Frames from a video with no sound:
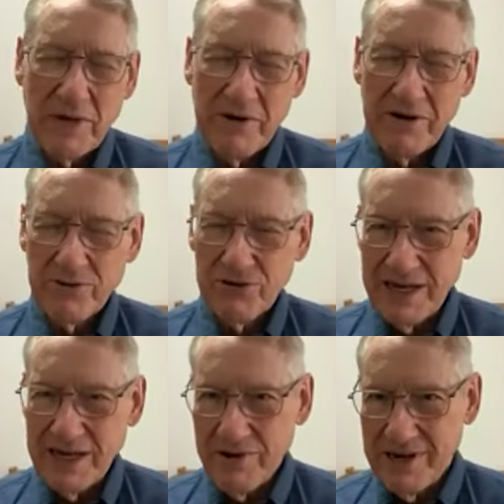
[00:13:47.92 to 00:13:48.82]
my parents were
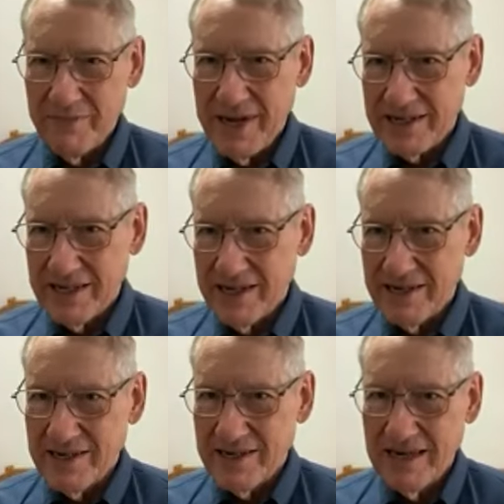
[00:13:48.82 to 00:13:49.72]
separated back
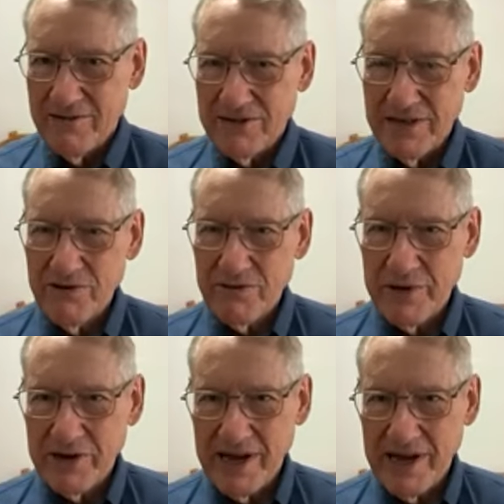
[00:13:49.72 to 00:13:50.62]
then, and I was living with
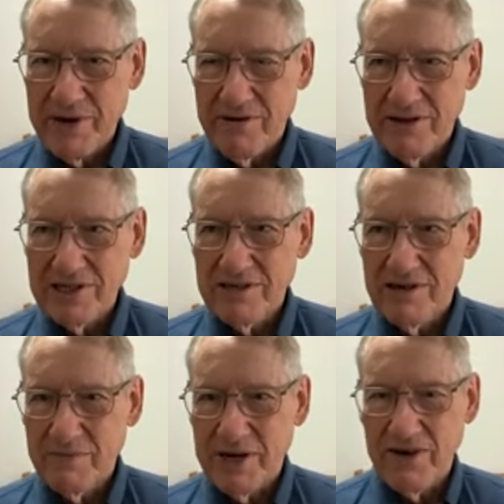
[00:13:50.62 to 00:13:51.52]
my grandparents
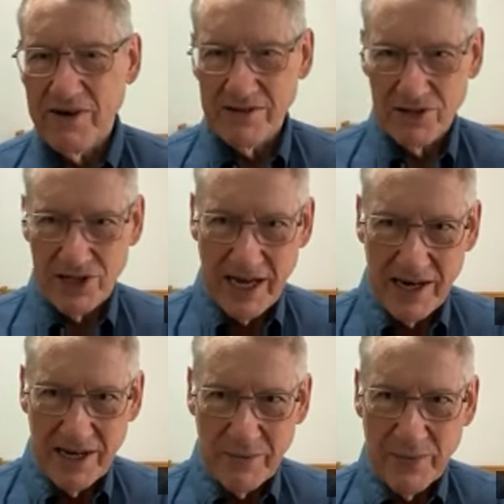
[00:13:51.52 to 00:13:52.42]
on my father's
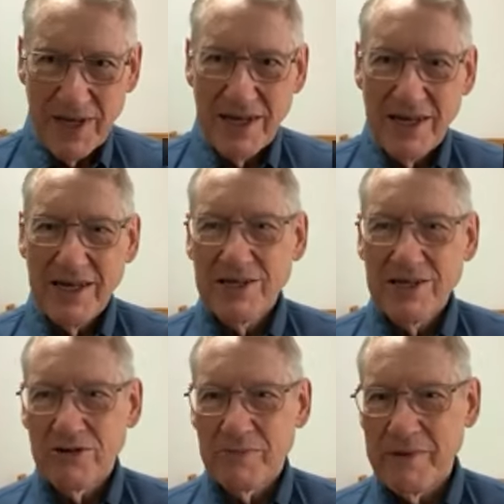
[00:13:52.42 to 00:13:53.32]
side.
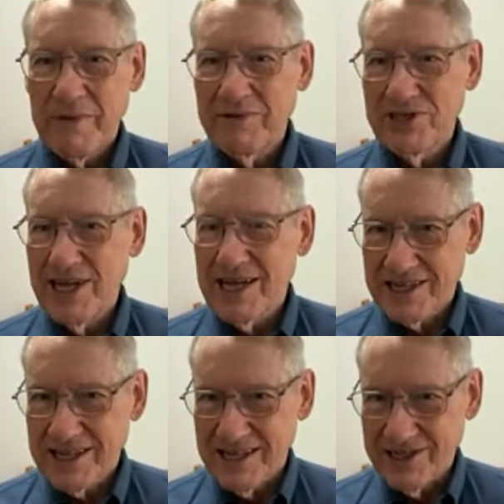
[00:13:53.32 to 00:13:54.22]
So my mom was not at
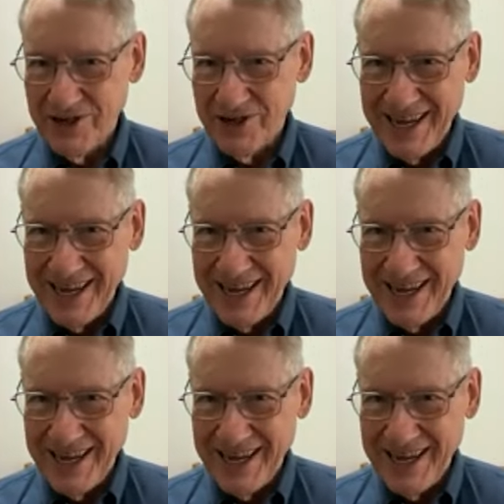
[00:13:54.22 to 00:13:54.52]
the concert.